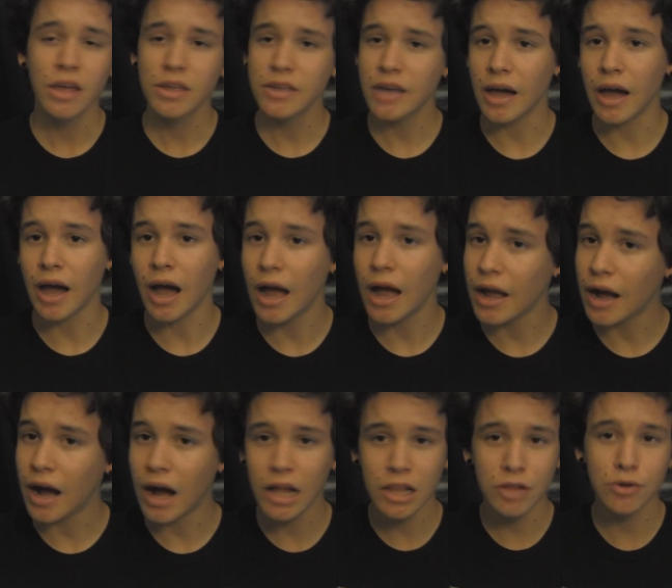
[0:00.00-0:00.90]
yeah, I
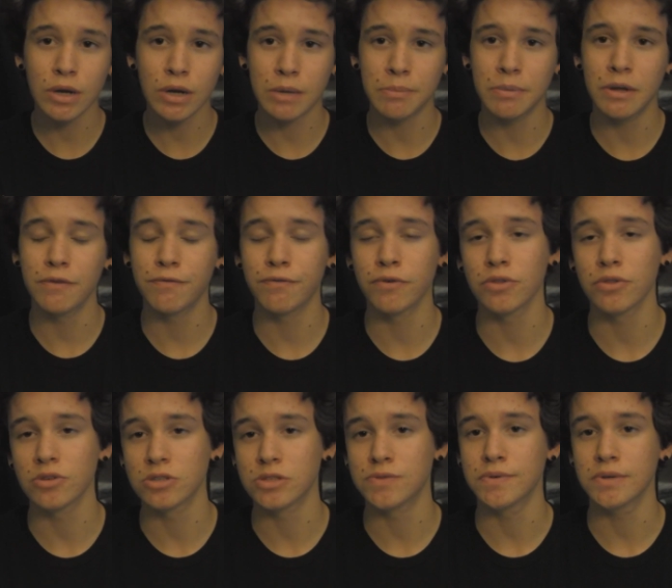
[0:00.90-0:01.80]
highly recommend it for
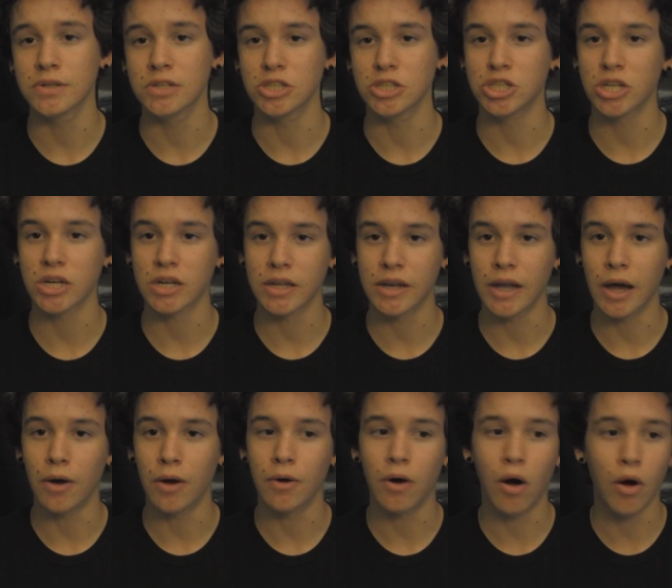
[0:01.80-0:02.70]
those of you to check it out.